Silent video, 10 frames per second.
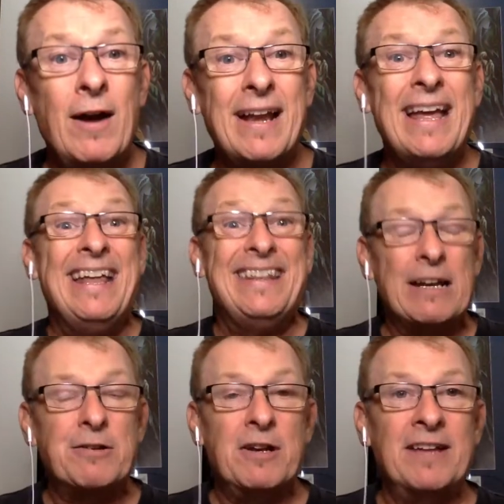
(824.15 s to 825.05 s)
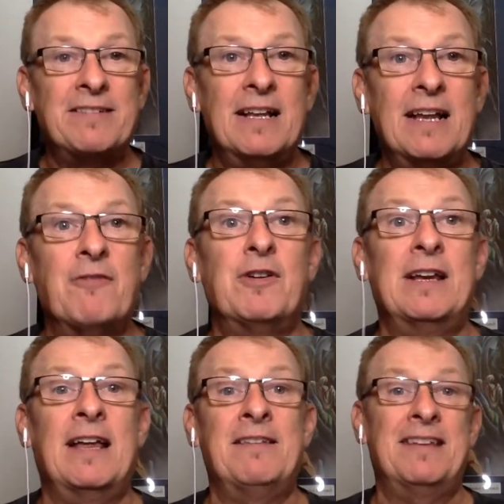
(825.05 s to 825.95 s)
All right, that's that's all I got for
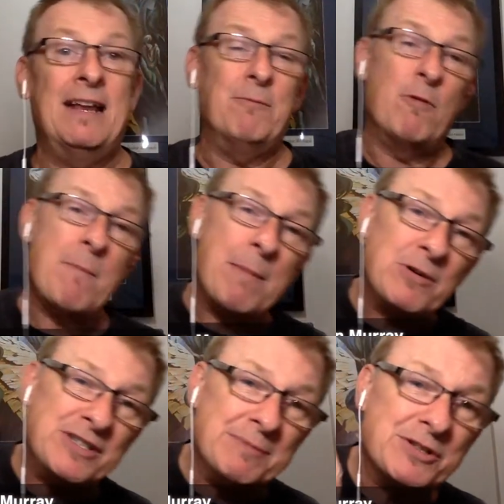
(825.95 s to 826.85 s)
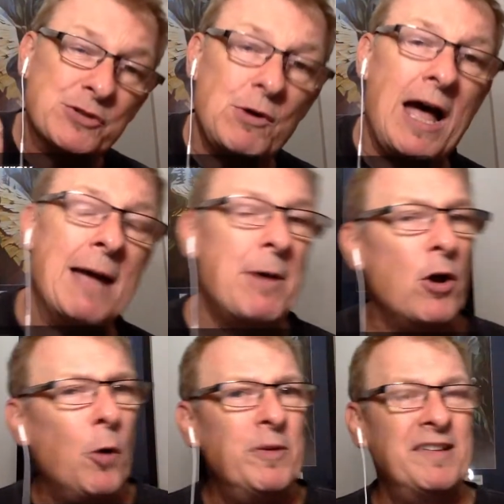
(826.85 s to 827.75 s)
you guys today. Remember, subscribe.
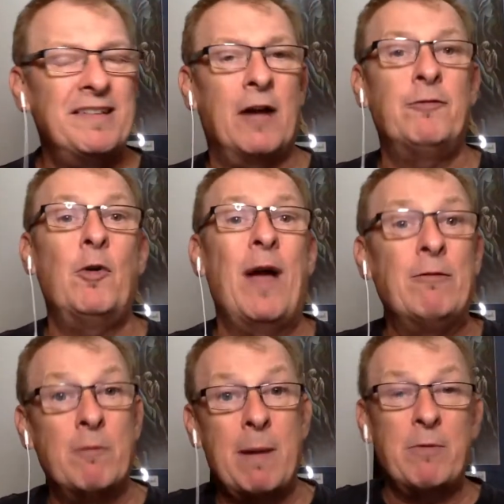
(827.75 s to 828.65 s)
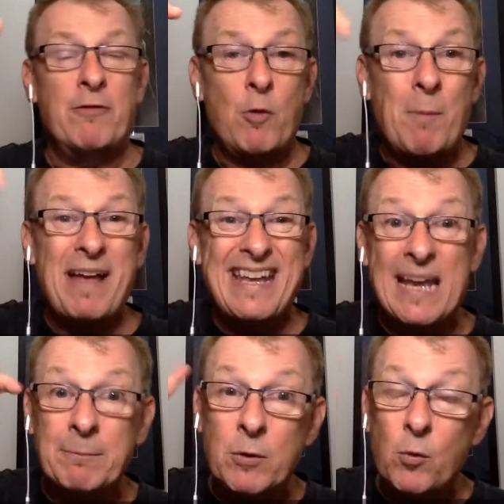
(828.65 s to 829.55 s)
I hope this is helpful. And remember, if you want my
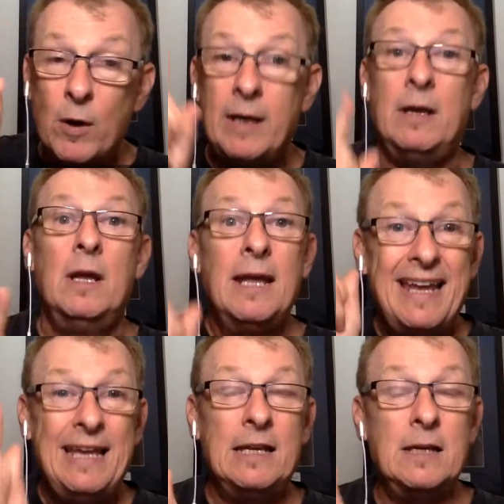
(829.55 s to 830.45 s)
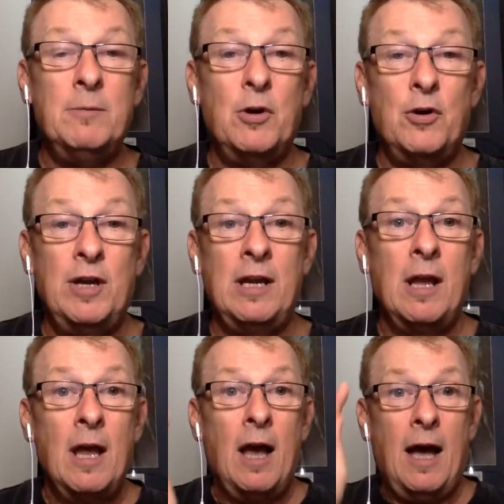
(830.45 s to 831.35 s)
number one income
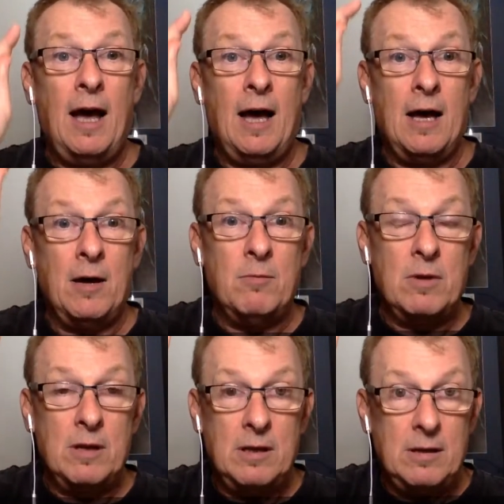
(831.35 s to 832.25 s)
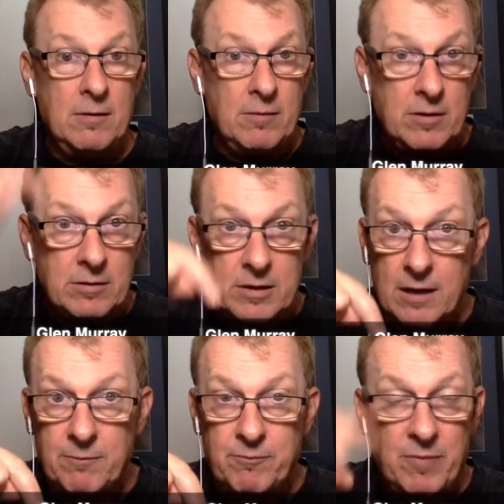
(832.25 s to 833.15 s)
earning um,
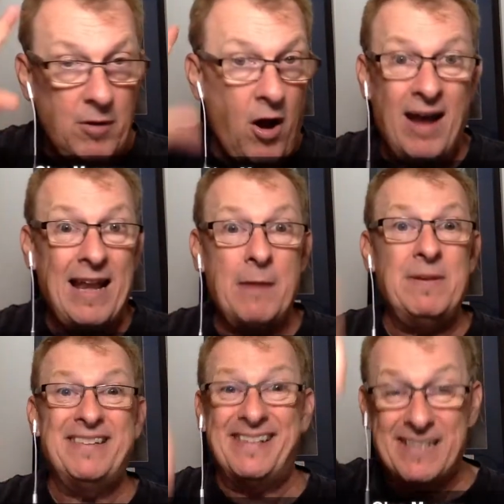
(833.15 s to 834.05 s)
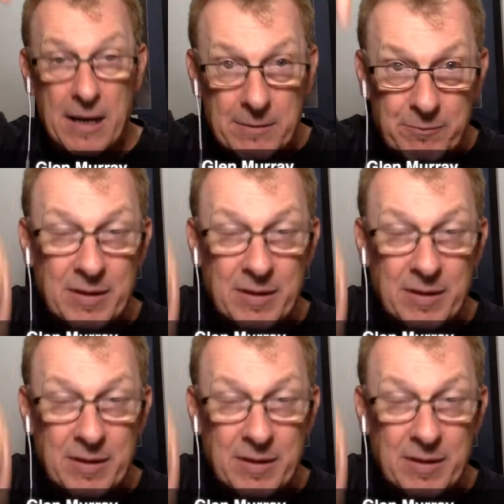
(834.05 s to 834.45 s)
uh, online business,